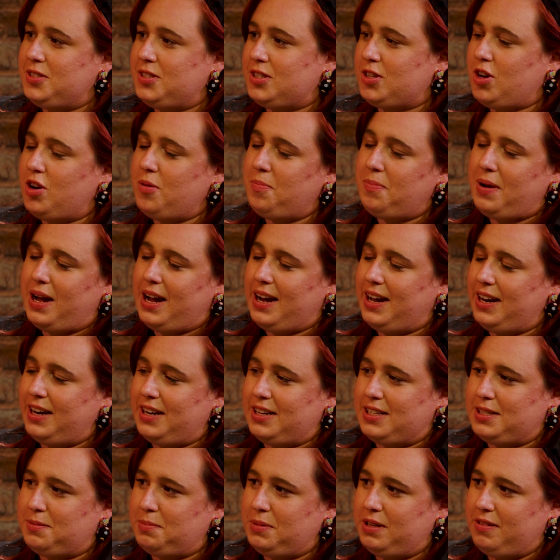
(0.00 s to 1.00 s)
Come back and
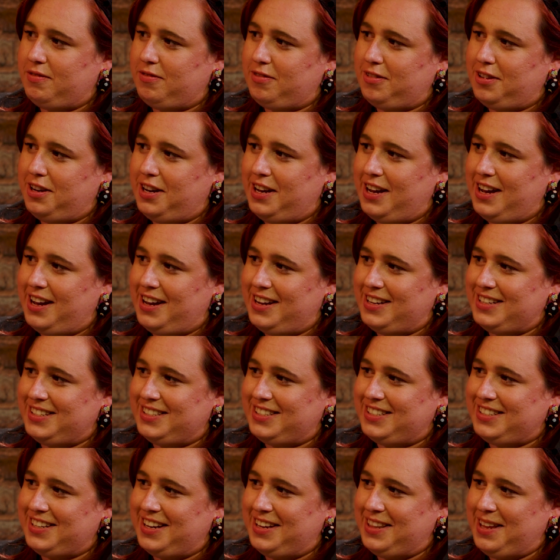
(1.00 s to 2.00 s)
ask me in 3
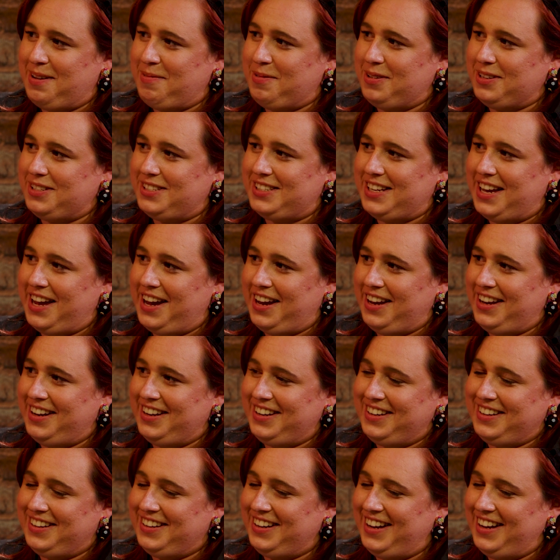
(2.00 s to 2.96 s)
years, and then we'll see.